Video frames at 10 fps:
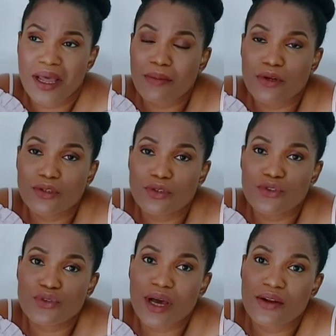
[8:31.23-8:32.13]
I'm gonna
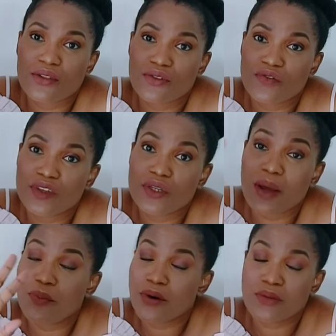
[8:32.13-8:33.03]
do another video.
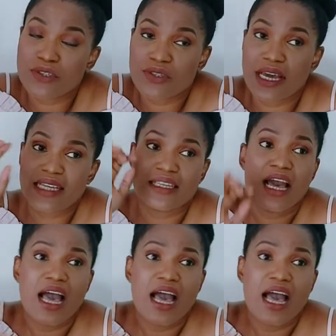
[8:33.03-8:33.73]
I promise you guys,